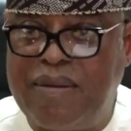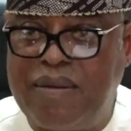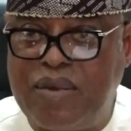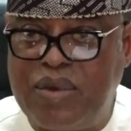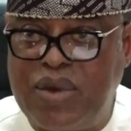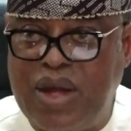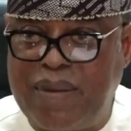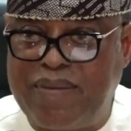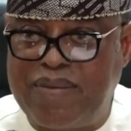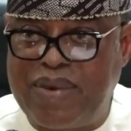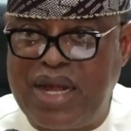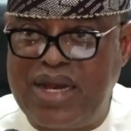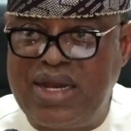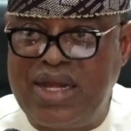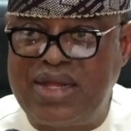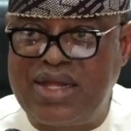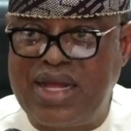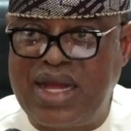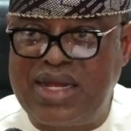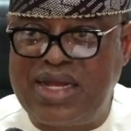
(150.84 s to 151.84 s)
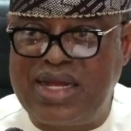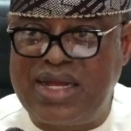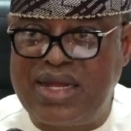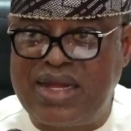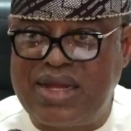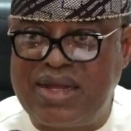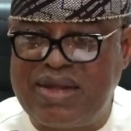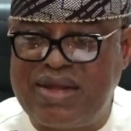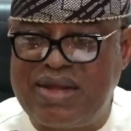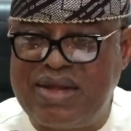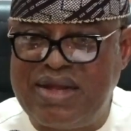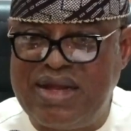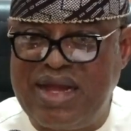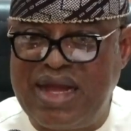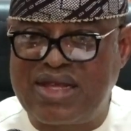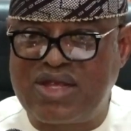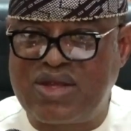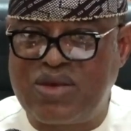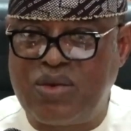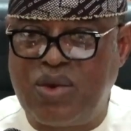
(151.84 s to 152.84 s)
We are planning that the
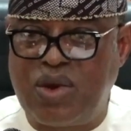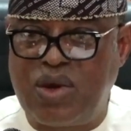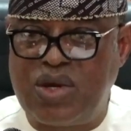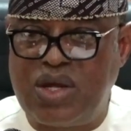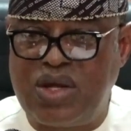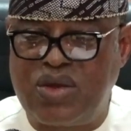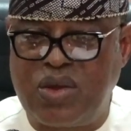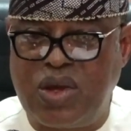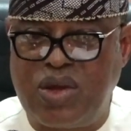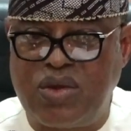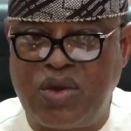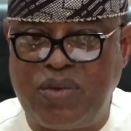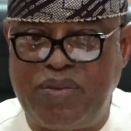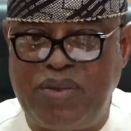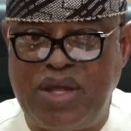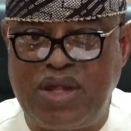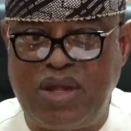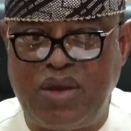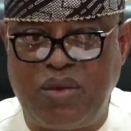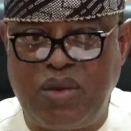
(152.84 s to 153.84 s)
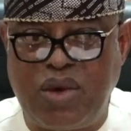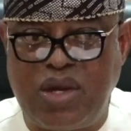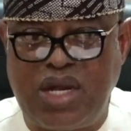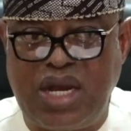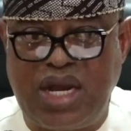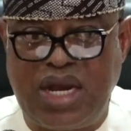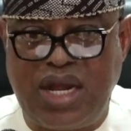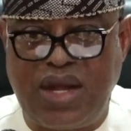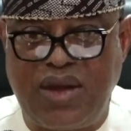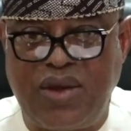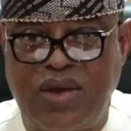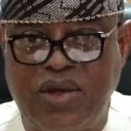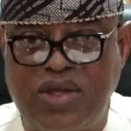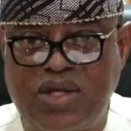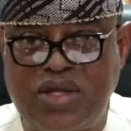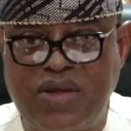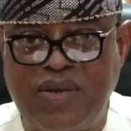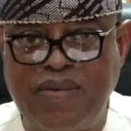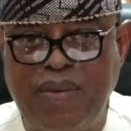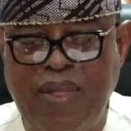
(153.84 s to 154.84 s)
next one is going to be the one in
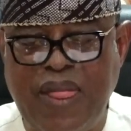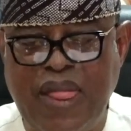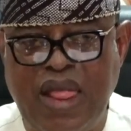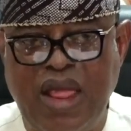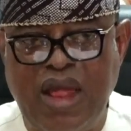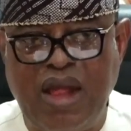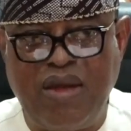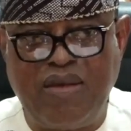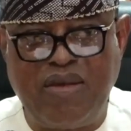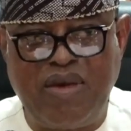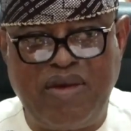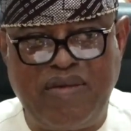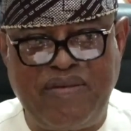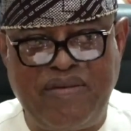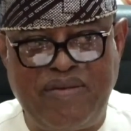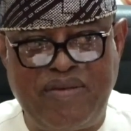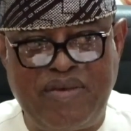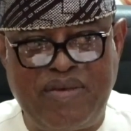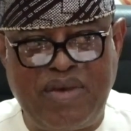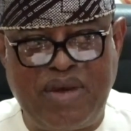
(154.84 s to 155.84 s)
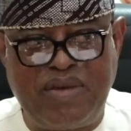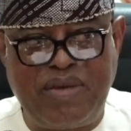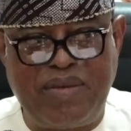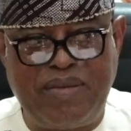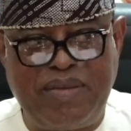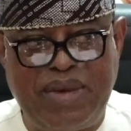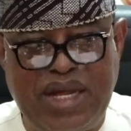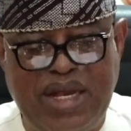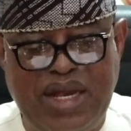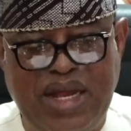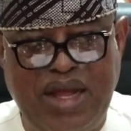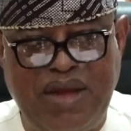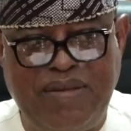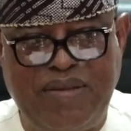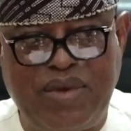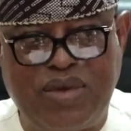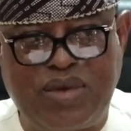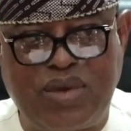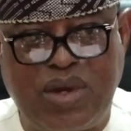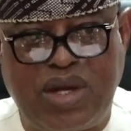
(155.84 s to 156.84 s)
Lagos. We've been
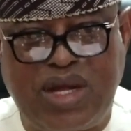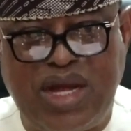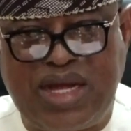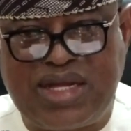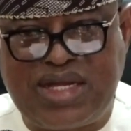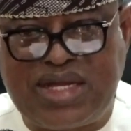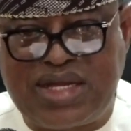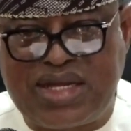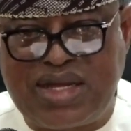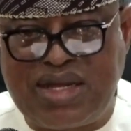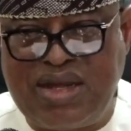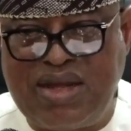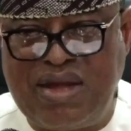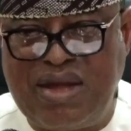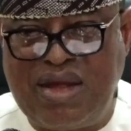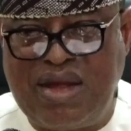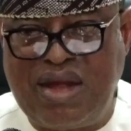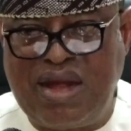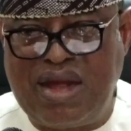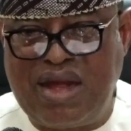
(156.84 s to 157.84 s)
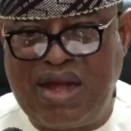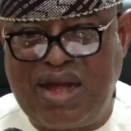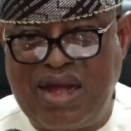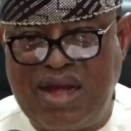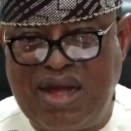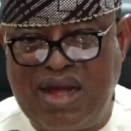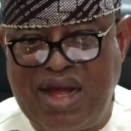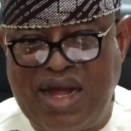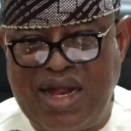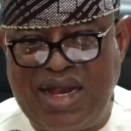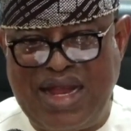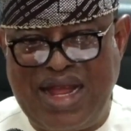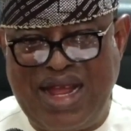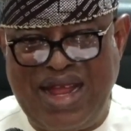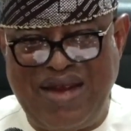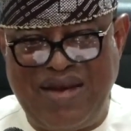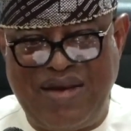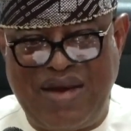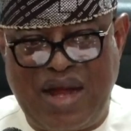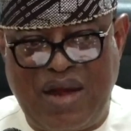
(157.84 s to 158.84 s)
able to get an
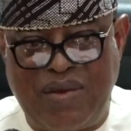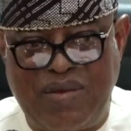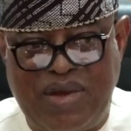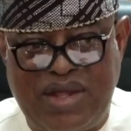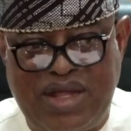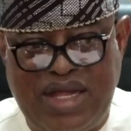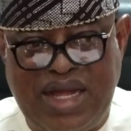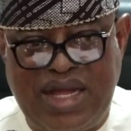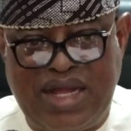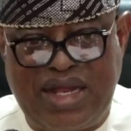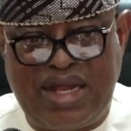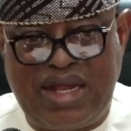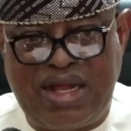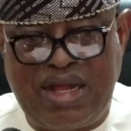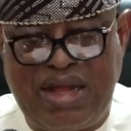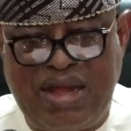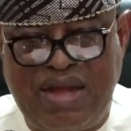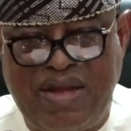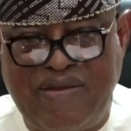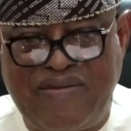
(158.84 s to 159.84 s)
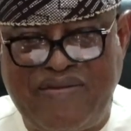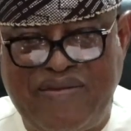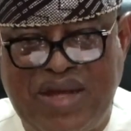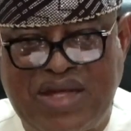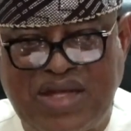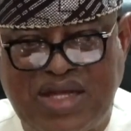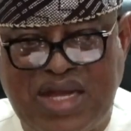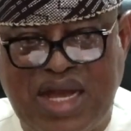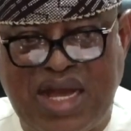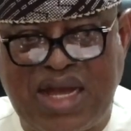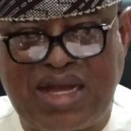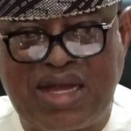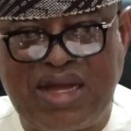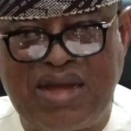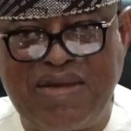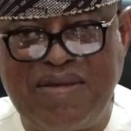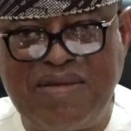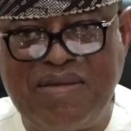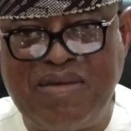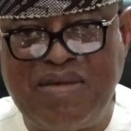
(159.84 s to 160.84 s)
area within Festan,
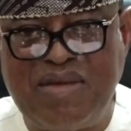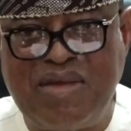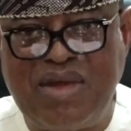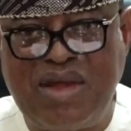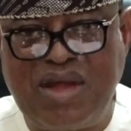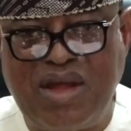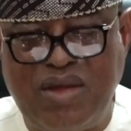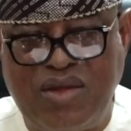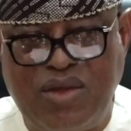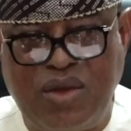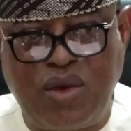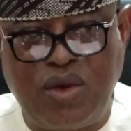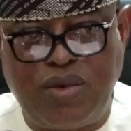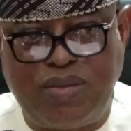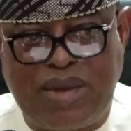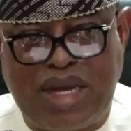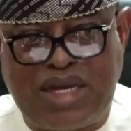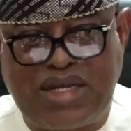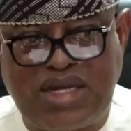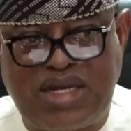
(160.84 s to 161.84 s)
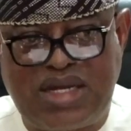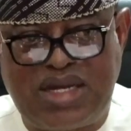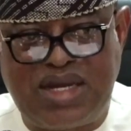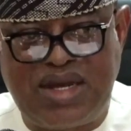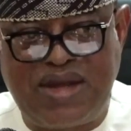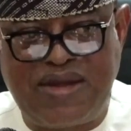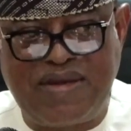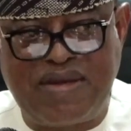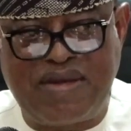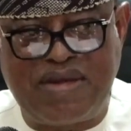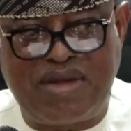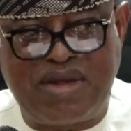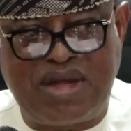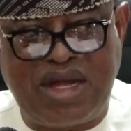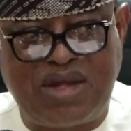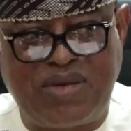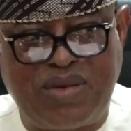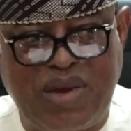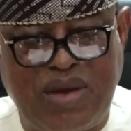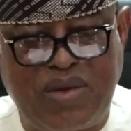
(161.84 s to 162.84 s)
though Mashi,
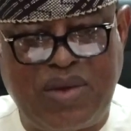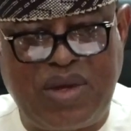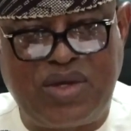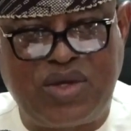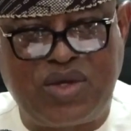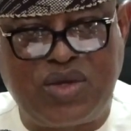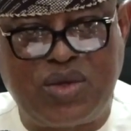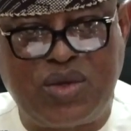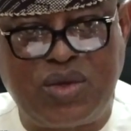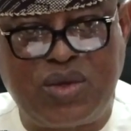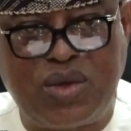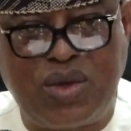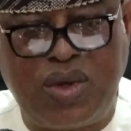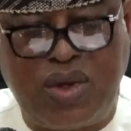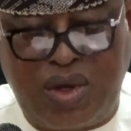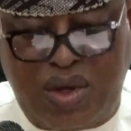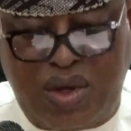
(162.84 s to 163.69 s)
that we are going to